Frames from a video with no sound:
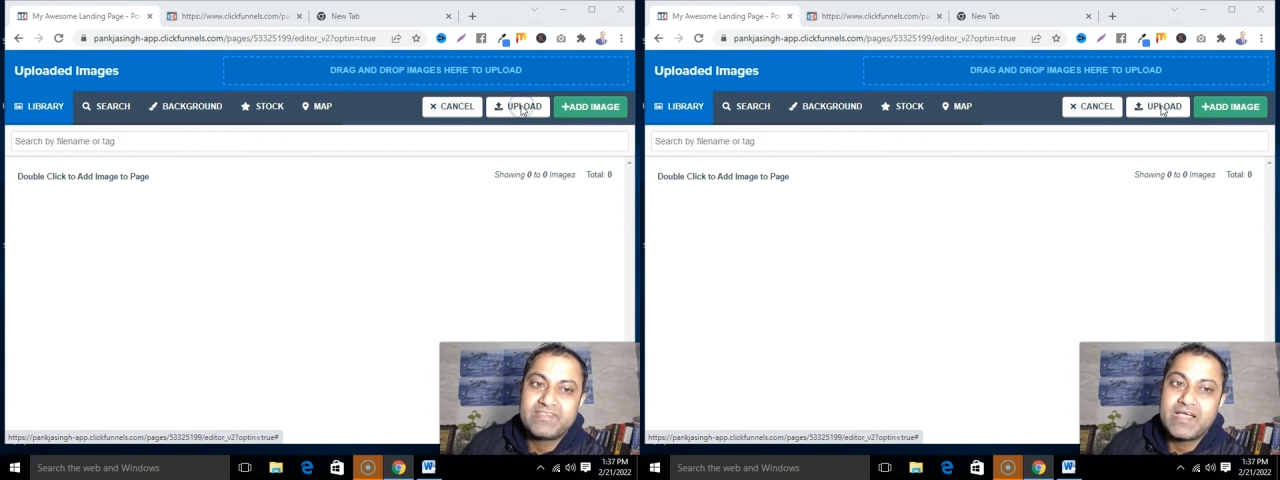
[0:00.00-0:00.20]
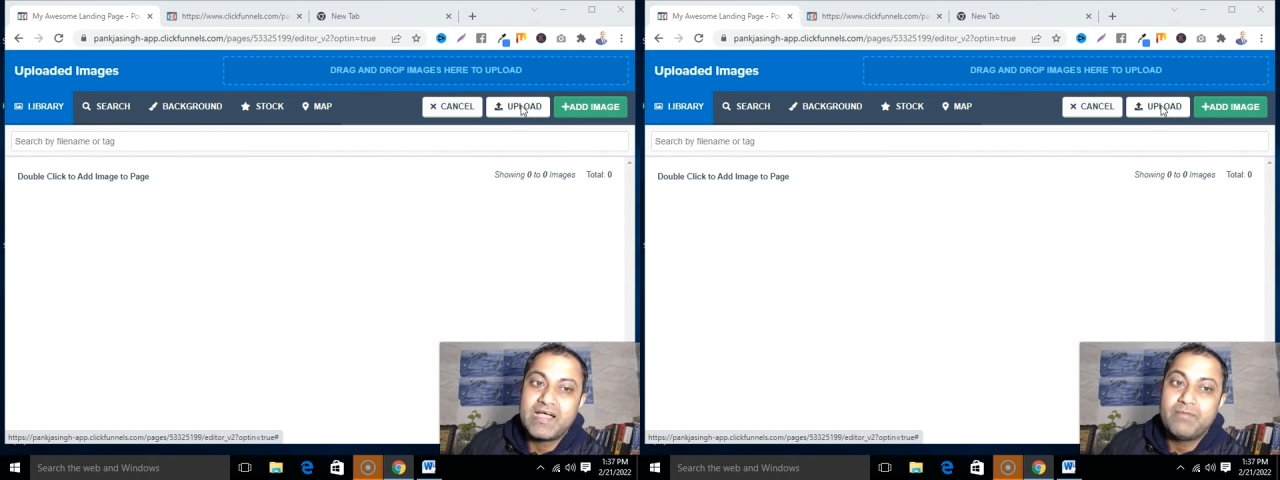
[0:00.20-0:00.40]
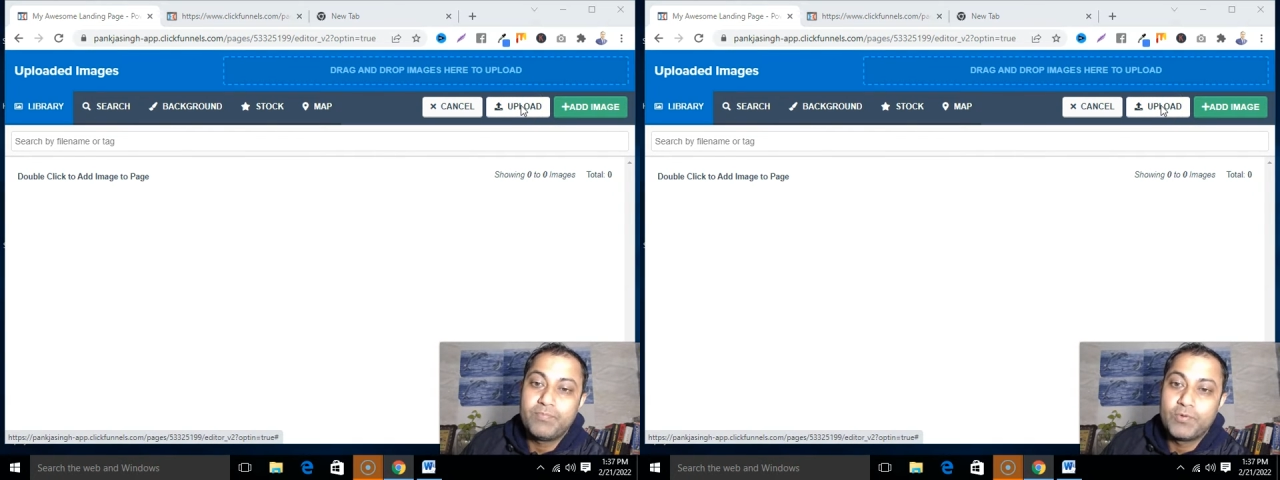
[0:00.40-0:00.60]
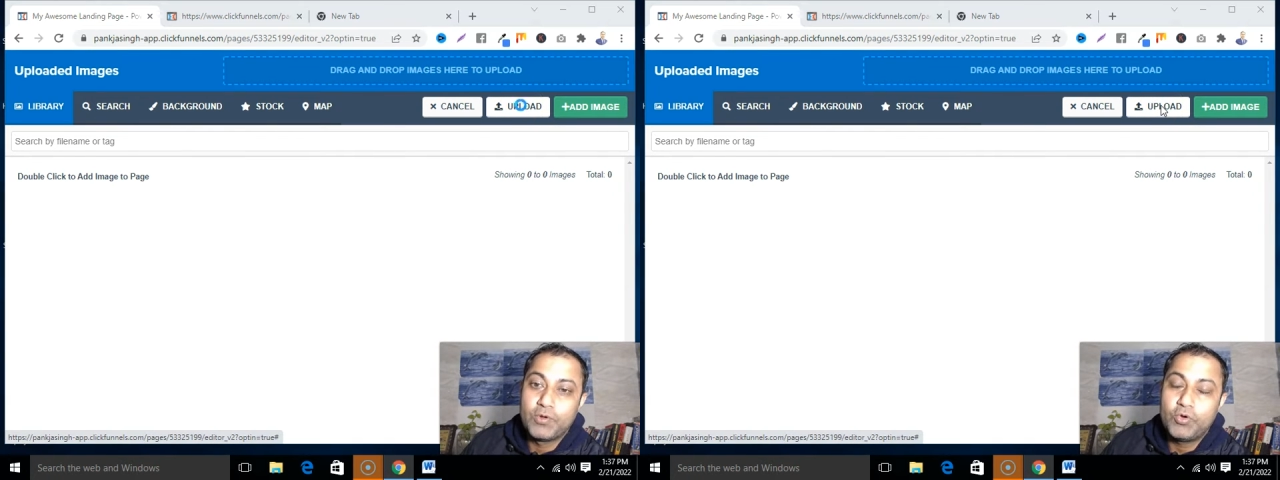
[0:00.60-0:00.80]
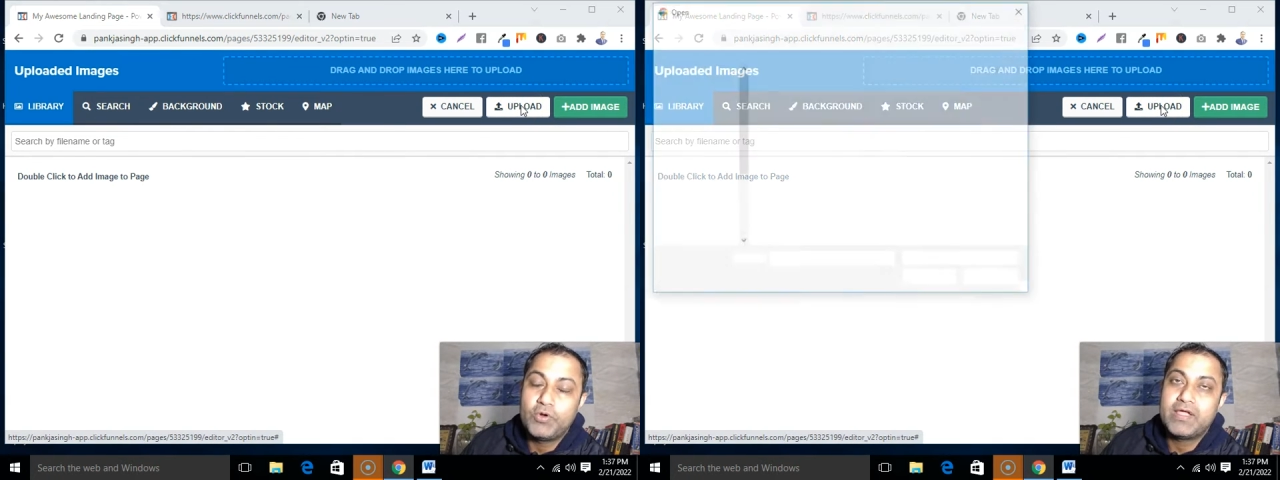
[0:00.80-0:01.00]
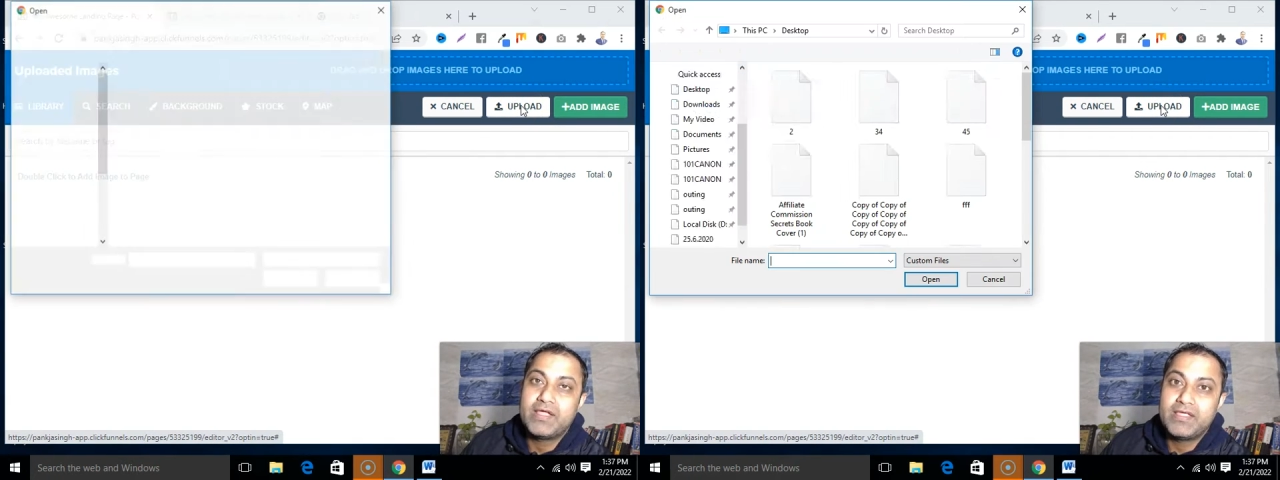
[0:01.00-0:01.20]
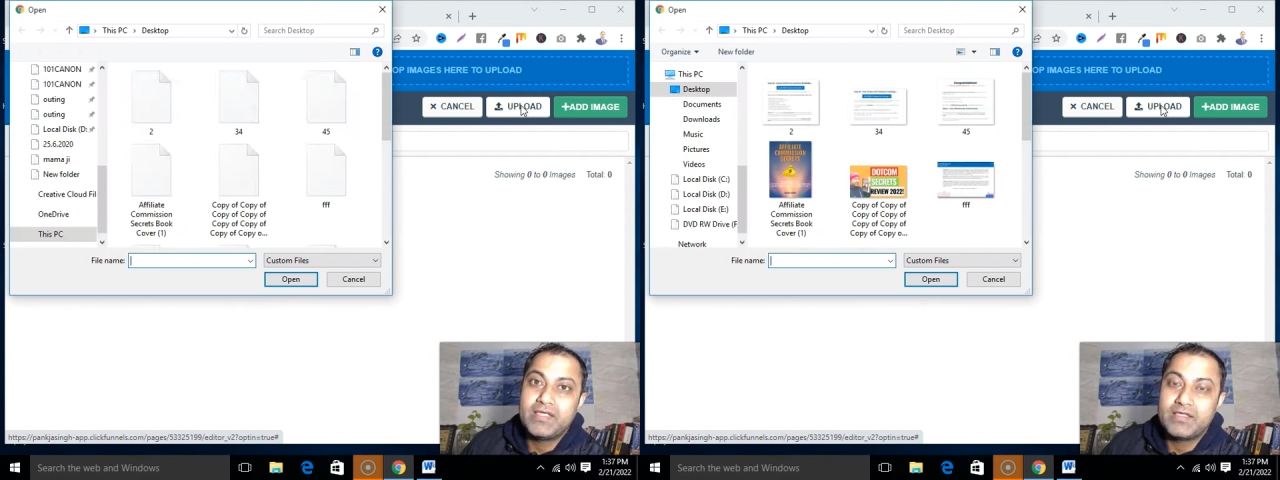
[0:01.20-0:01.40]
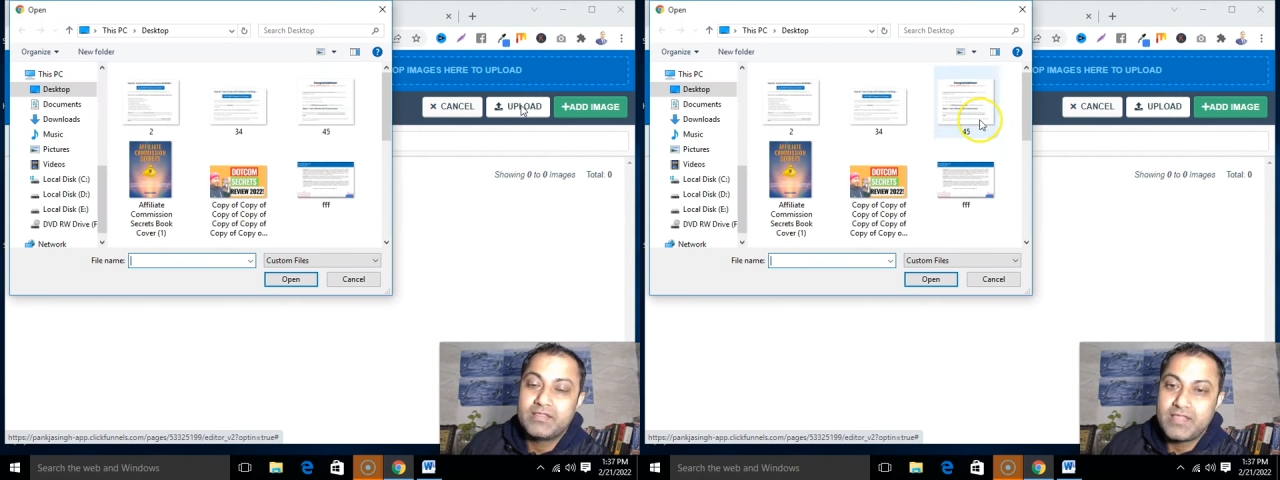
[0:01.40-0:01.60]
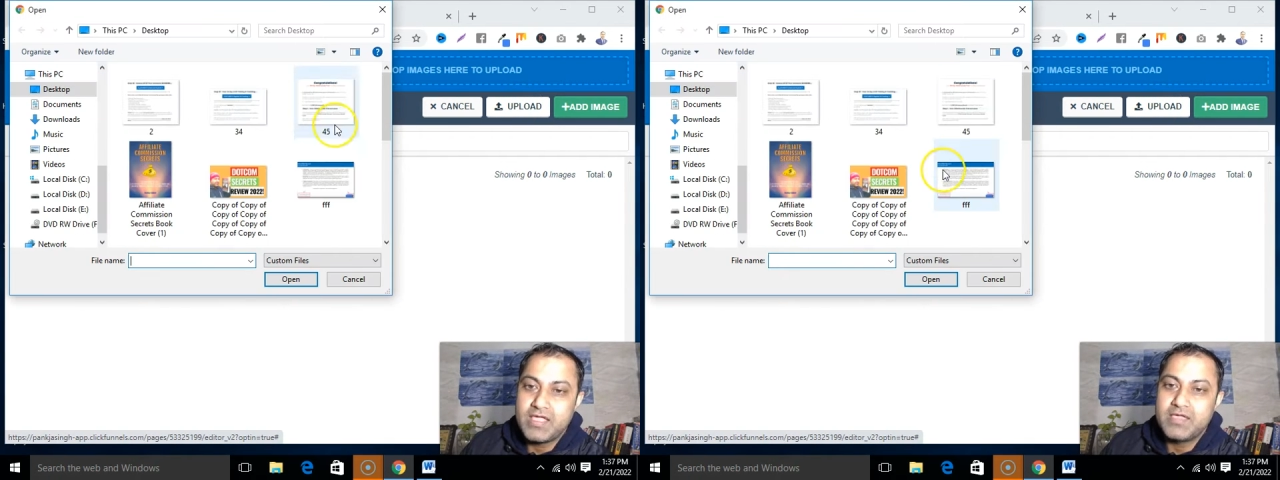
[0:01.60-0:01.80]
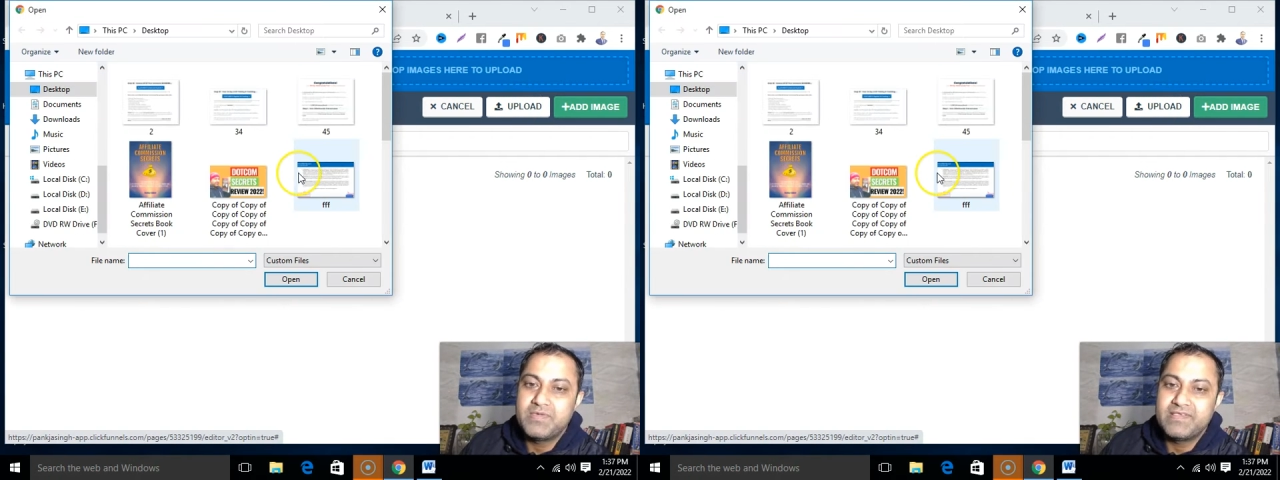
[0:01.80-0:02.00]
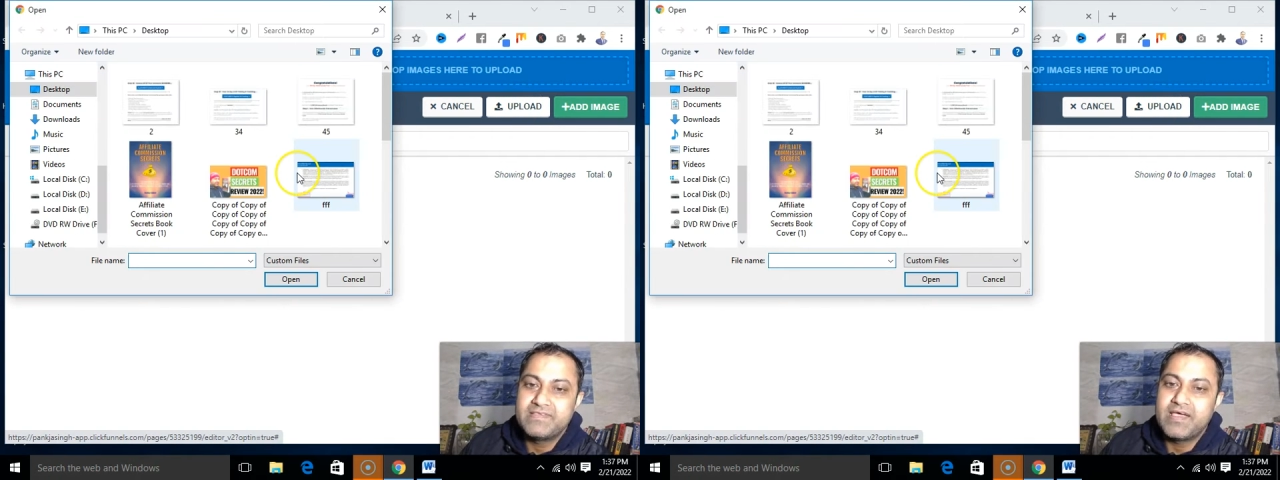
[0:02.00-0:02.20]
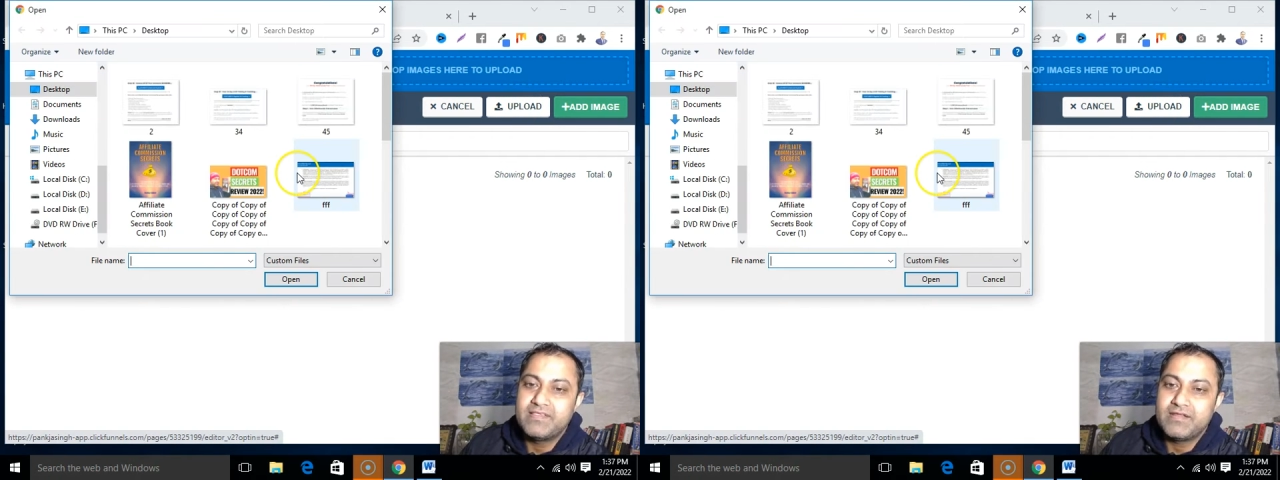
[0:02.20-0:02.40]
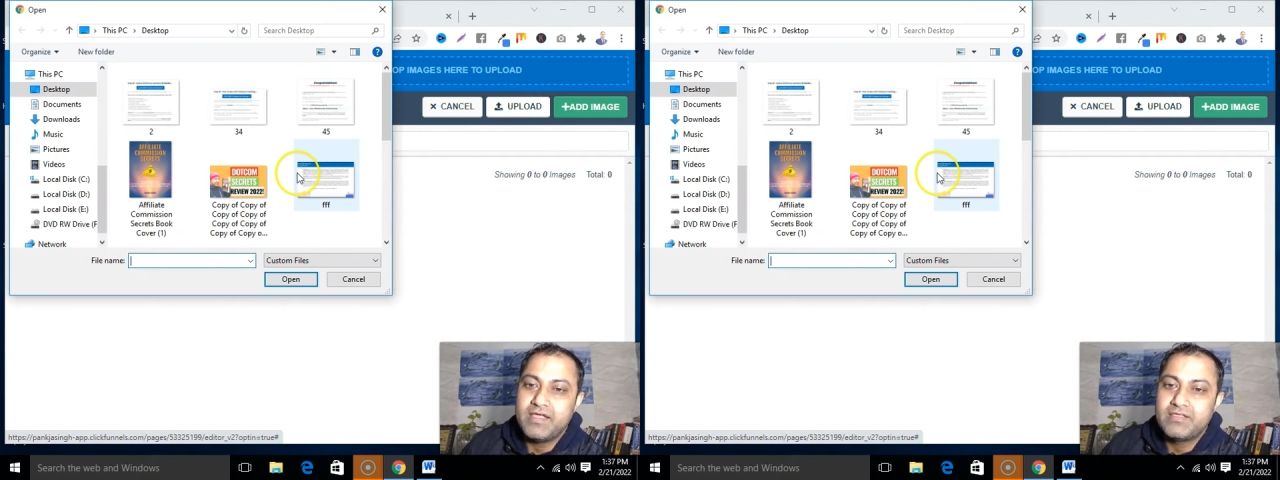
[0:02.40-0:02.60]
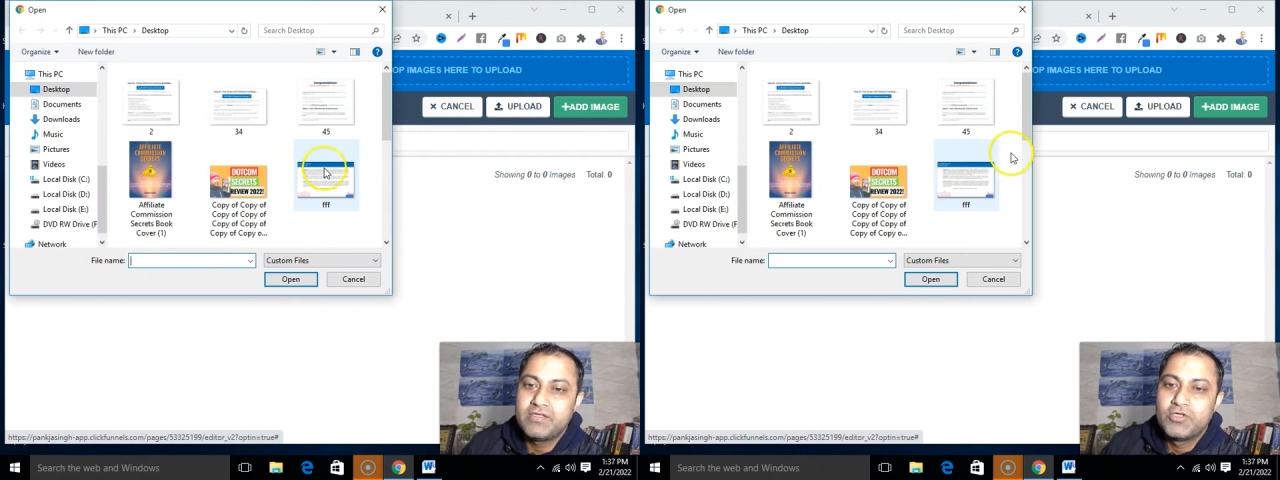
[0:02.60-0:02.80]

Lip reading: upload the image, guys, right?